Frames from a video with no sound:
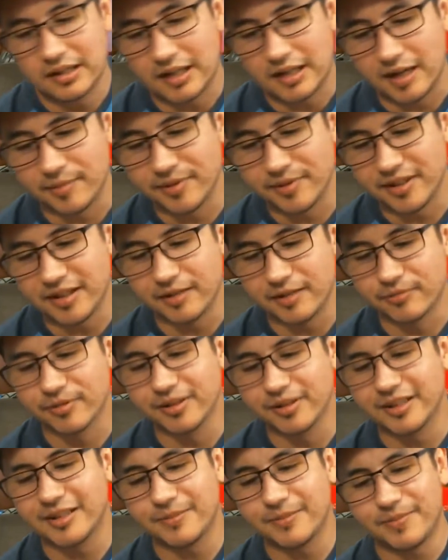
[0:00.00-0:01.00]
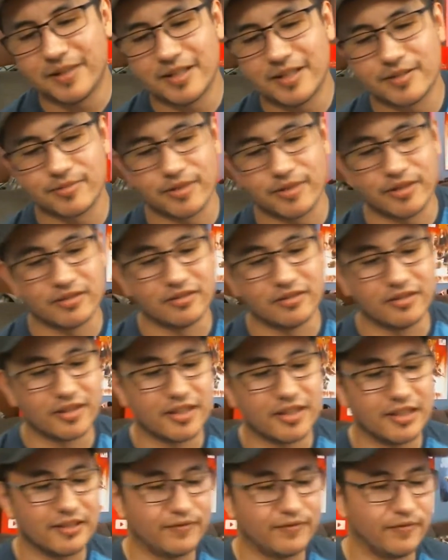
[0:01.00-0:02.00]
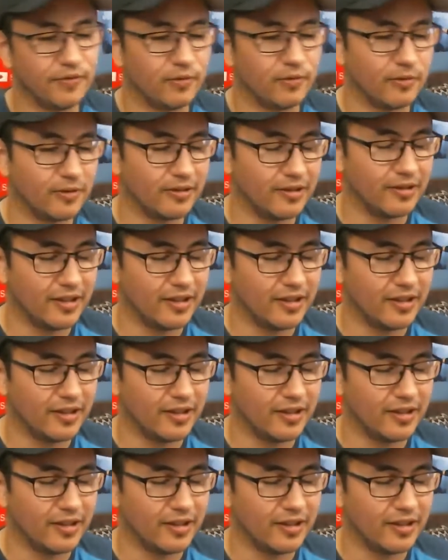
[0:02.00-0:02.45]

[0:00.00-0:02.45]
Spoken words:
I mean, it really depends what you're looking for.